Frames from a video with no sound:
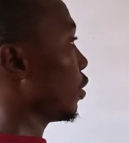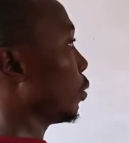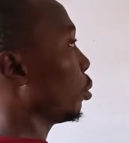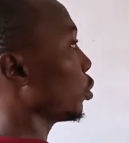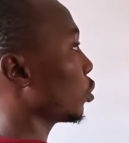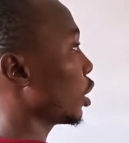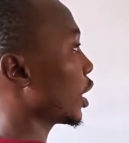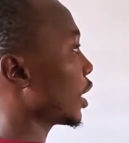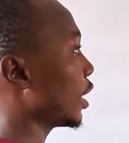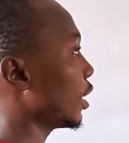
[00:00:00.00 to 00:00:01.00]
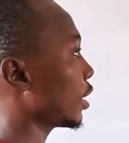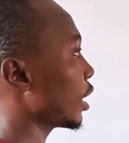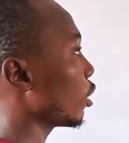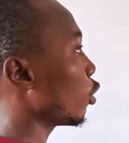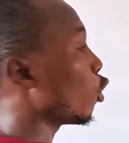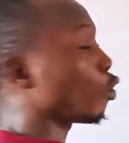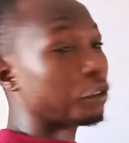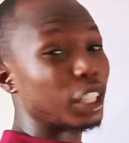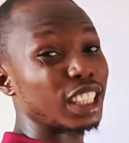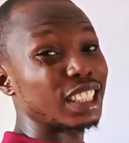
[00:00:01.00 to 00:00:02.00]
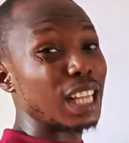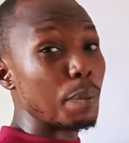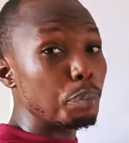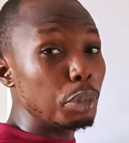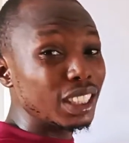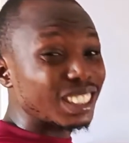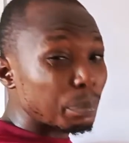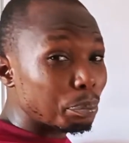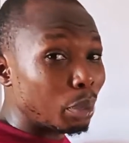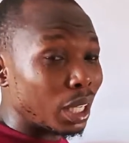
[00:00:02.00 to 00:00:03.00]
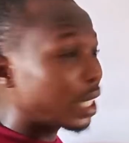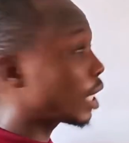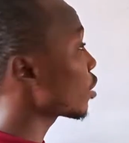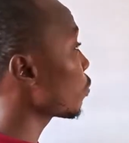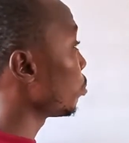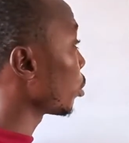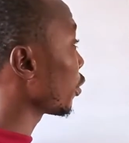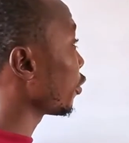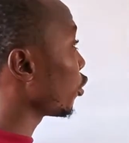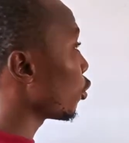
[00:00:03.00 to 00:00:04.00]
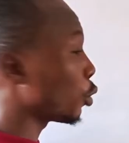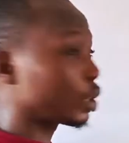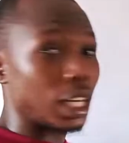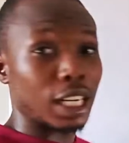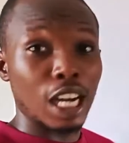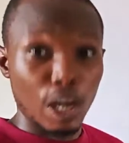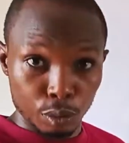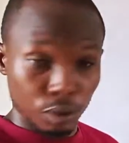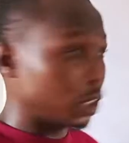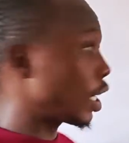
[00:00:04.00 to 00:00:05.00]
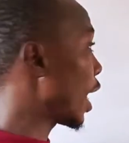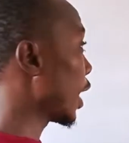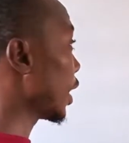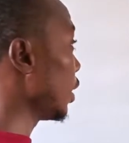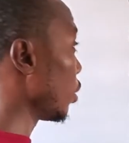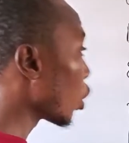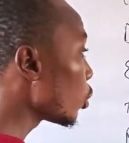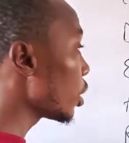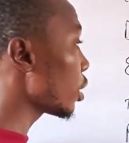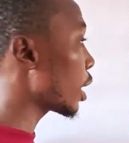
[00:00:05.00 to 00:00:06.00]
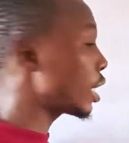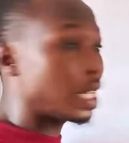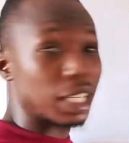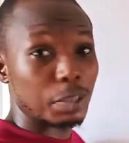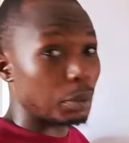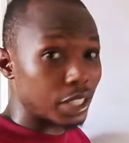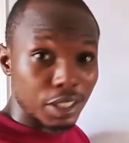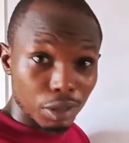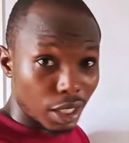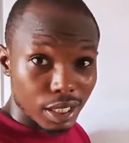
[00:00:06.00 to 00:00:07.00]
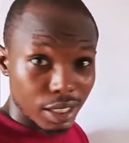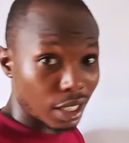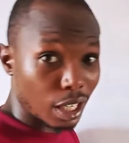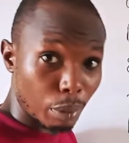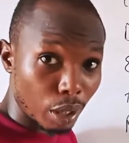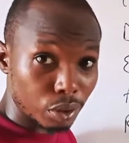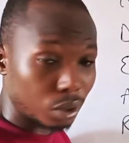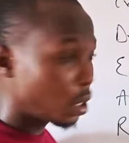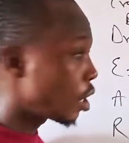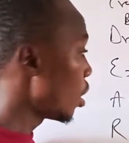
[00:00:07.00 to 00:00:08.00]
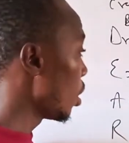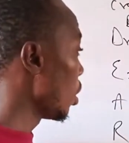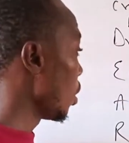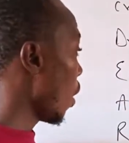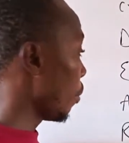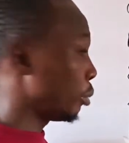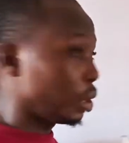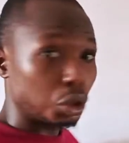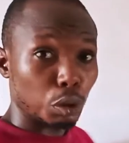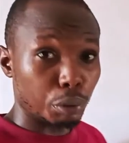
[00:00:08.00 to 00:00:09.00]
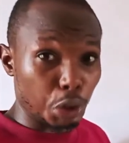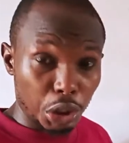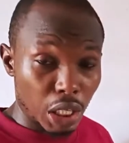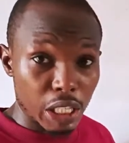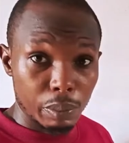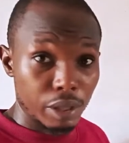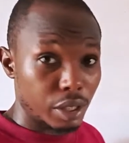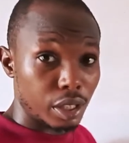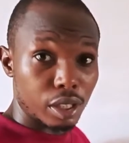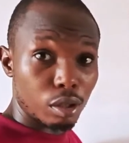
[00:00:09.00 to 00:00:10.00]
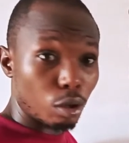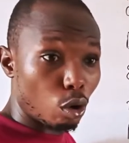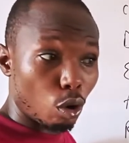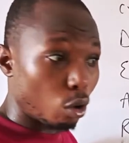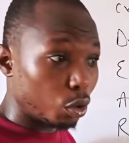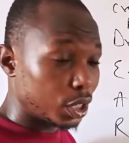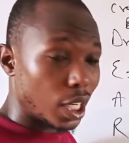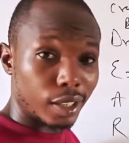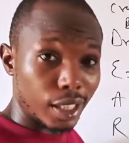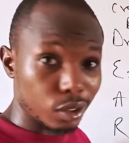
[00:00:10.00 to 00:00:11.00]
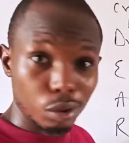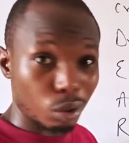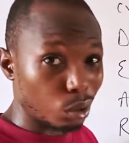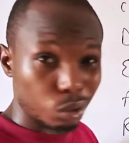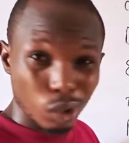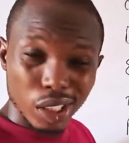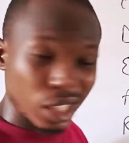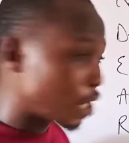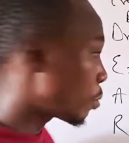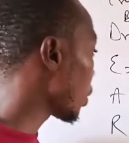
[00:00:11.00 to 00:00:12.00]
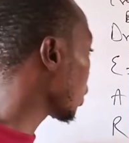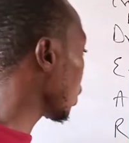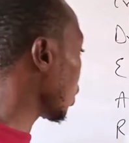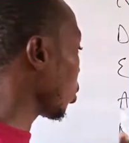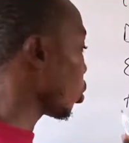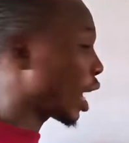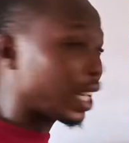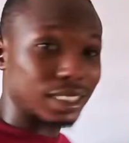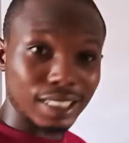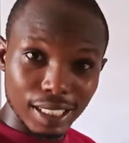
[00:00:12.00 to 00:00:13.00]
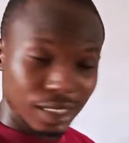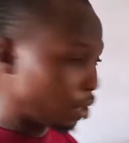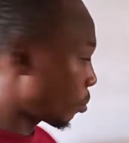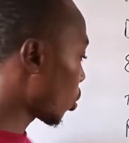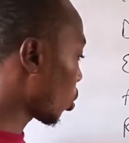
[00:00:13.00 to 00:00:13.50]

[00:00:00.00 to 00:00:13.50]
if you post to the credit side of a debit balance brought forward account, like drawings, any expenses you can think about, be it operational expenses or direct costs or any expenses or assets